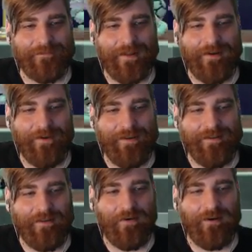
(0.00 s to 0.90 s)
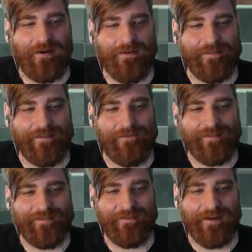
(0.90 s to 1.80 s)
Are you mean, or
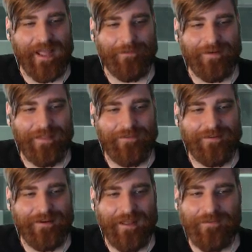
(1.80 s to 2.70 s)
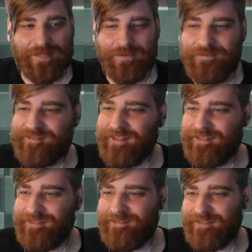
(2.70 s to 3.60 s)
is your hammer level? Did it have clues like
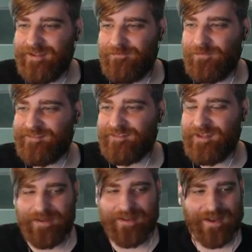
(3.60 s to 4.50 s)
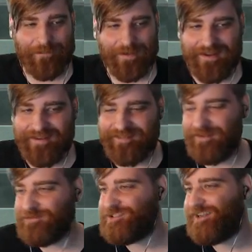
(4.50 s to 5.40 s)
this that I was not picking up on? Is that
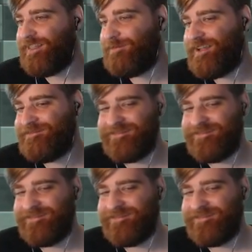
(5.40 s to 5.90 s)
what you're telling me?